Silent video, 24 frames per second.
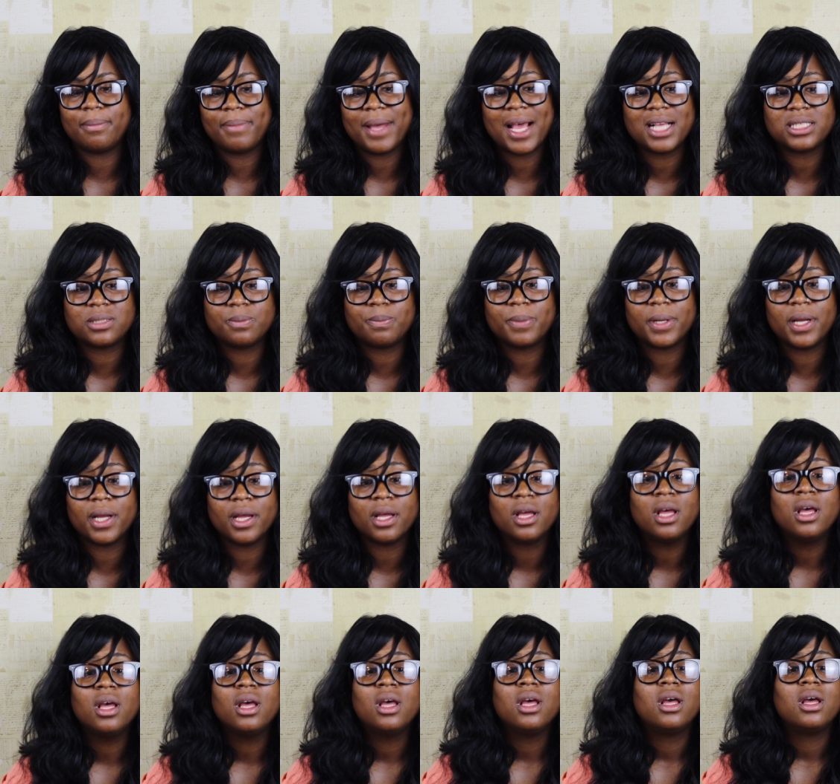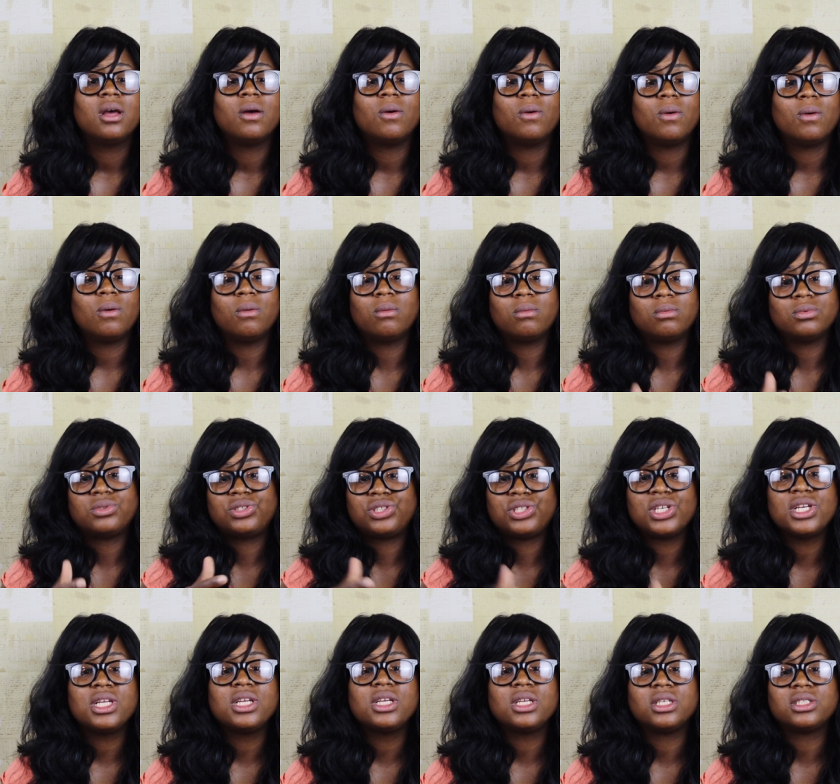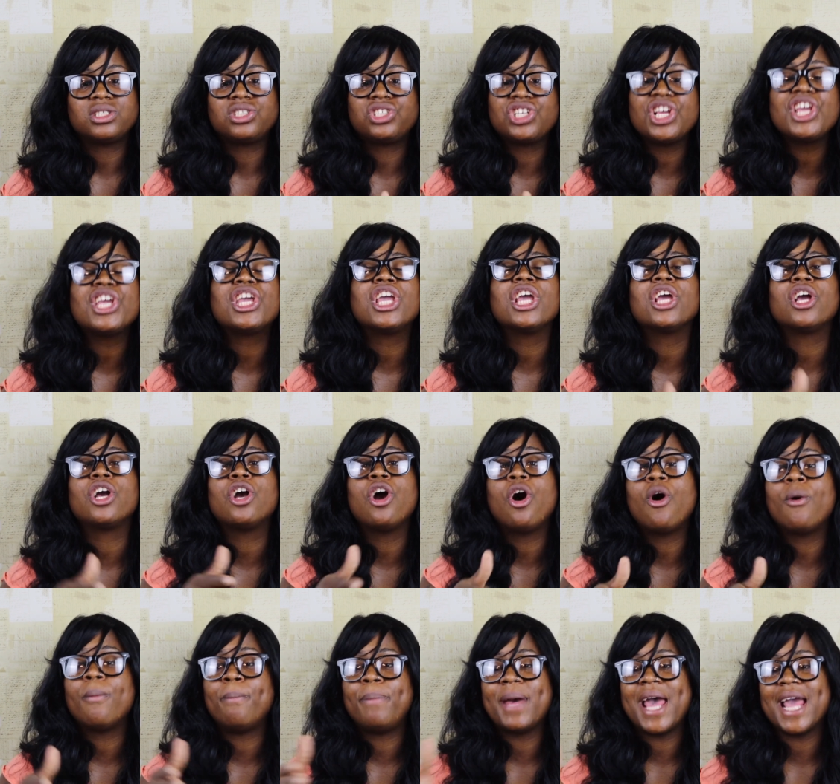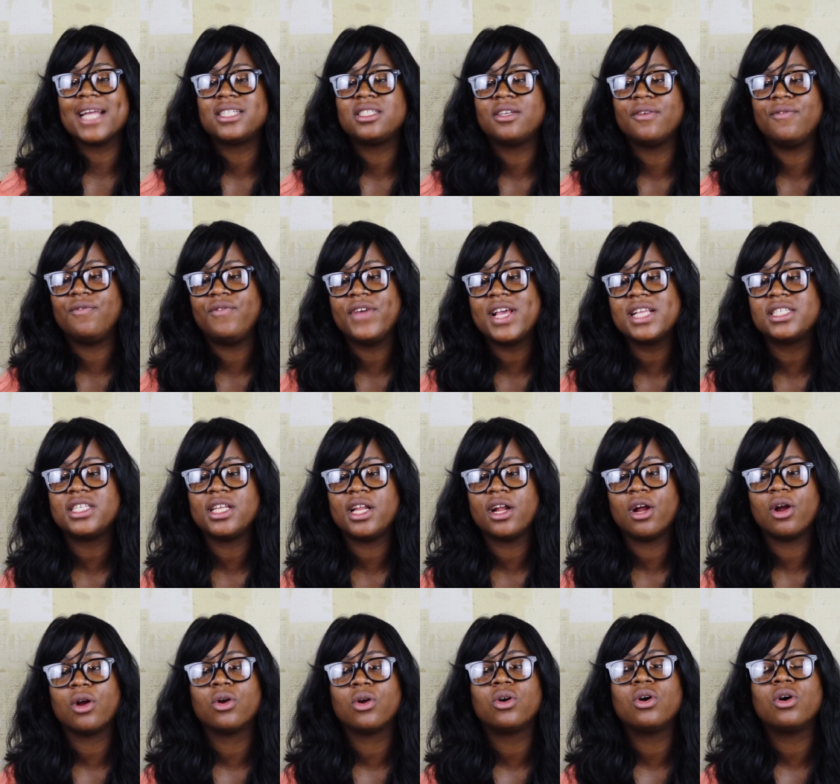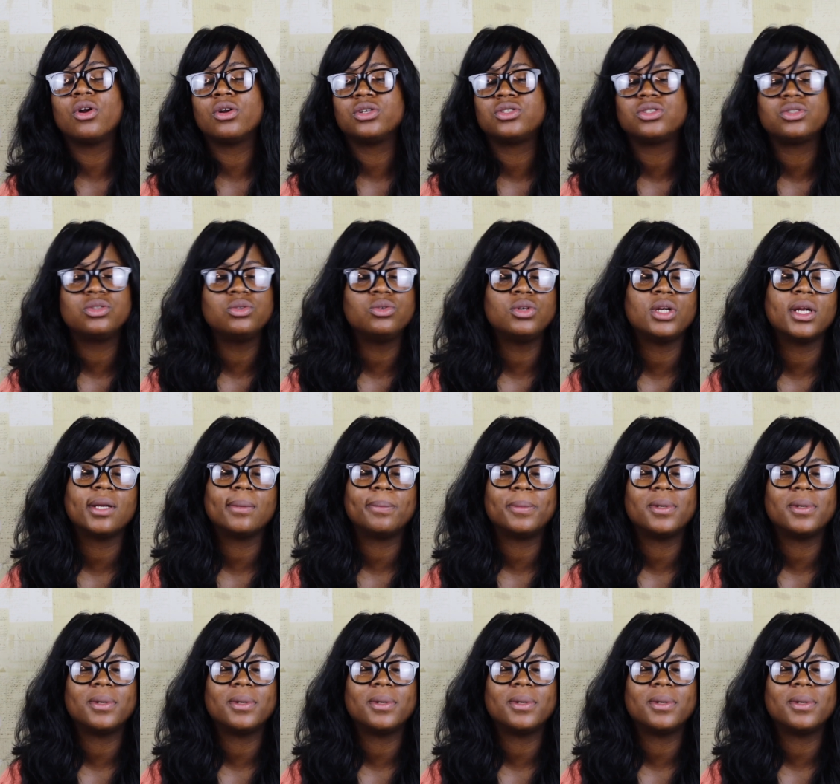best, but she can go back to visit her or go to school there.